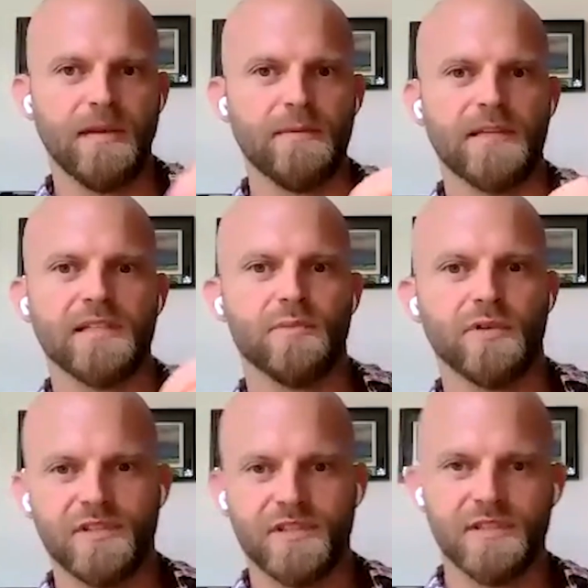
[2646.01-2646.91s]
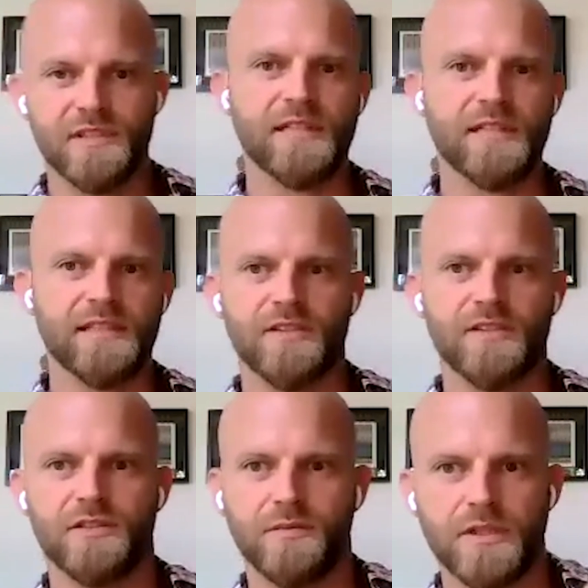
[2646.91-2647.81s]
maybe this person is
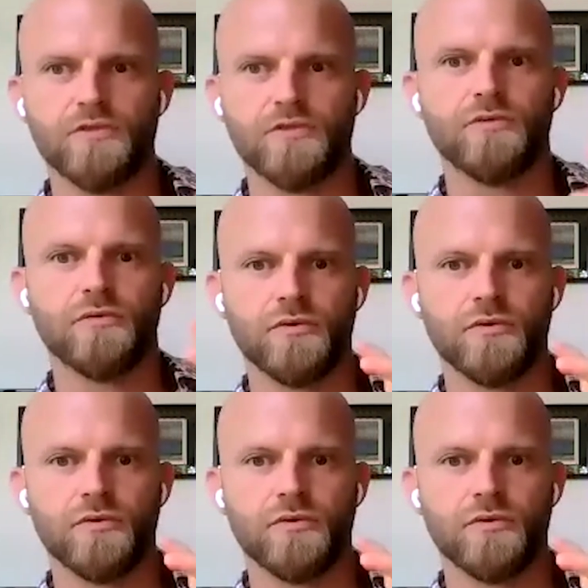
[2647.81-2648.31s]
actually really